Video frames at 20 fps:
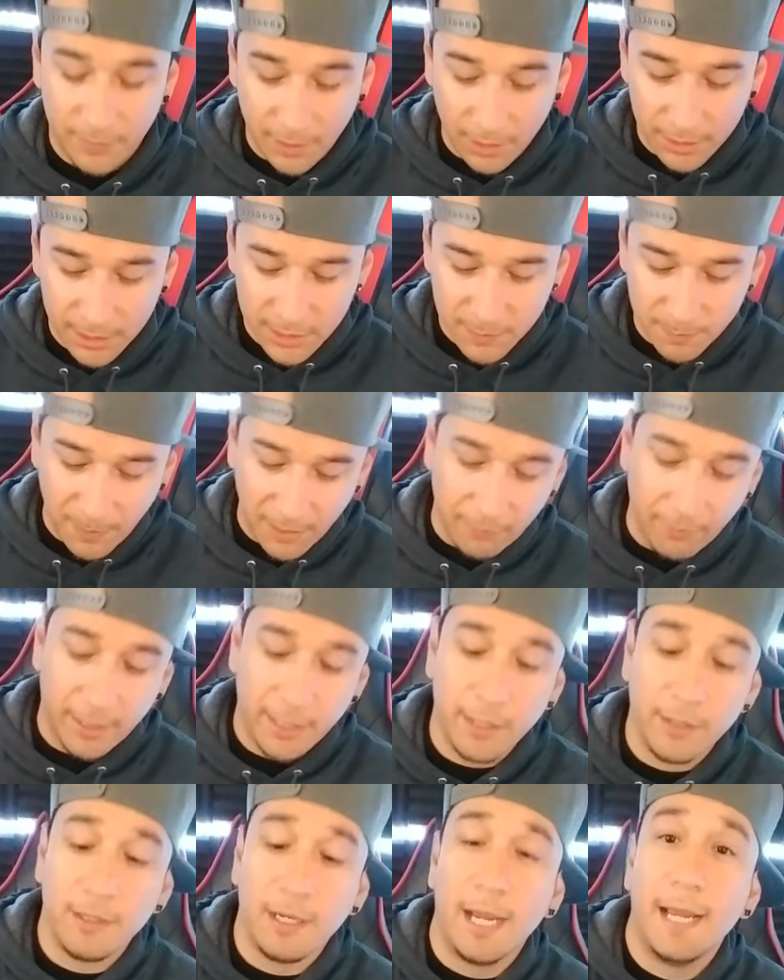Now this bait right
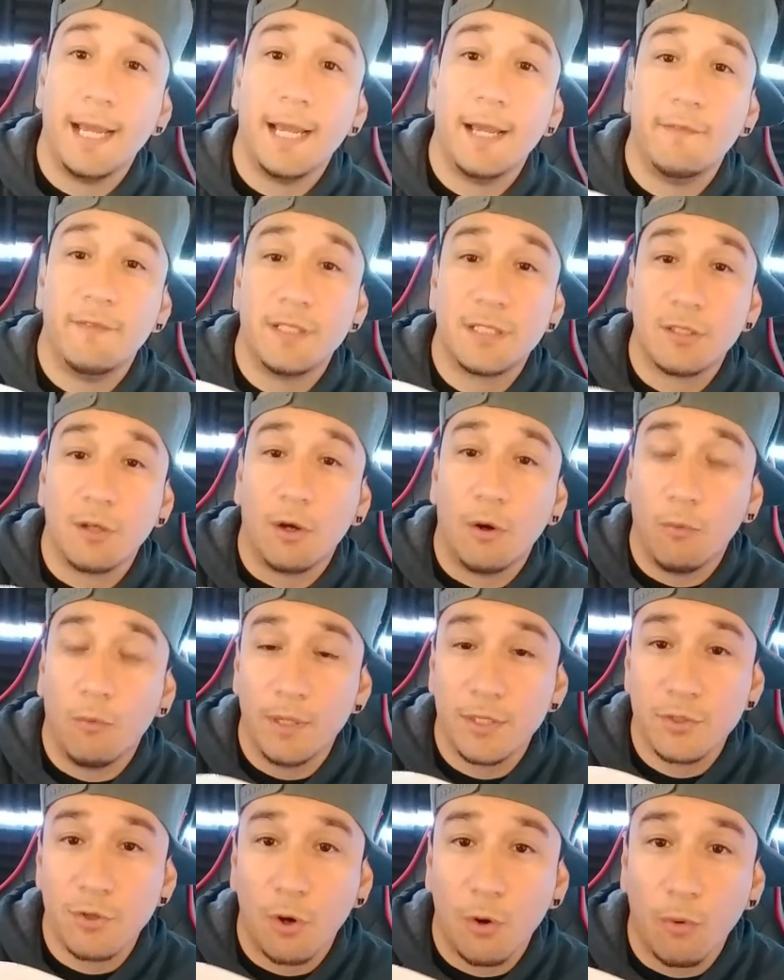here I have, it's
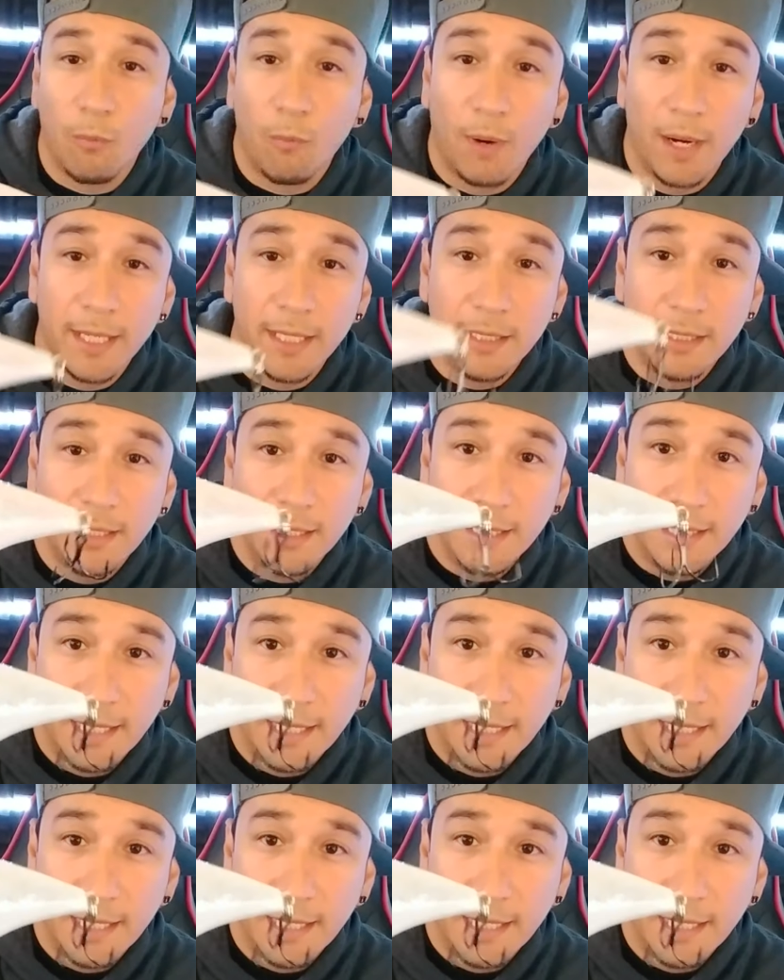all white.